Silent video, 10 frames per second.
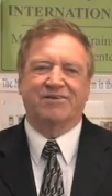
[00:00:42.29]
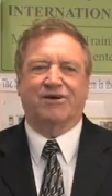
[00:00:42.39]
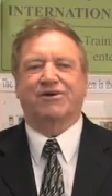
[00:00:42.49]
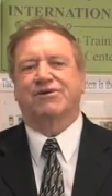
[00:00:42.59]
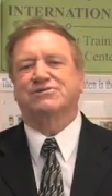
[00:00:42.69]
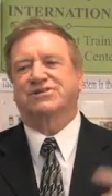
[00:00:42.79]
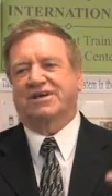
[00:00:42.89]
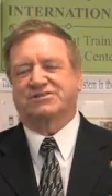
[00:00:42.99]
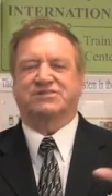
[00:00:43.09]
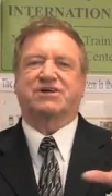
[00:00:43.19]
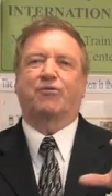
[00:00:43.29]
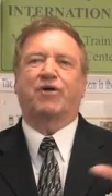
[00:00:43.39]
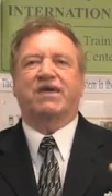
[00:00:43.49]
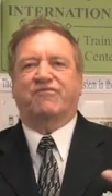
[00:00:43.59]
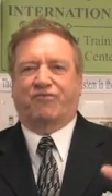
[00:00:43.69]
They're usually just a
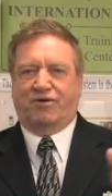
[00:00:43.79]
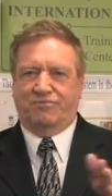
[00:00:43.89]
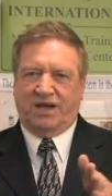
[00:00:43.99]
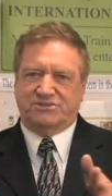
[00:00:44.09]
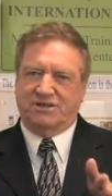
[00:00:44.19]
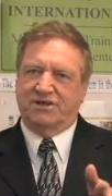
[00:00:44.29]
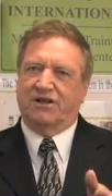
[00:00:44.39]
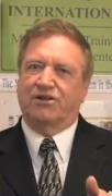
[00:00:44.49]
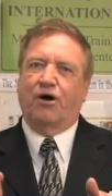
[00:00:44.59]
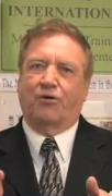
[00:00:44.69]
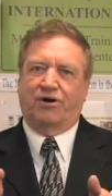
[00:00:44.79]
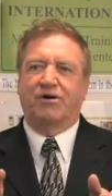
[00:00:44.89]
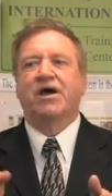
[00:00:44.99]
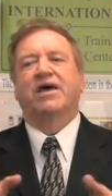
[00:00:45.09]
waveform that's a little lower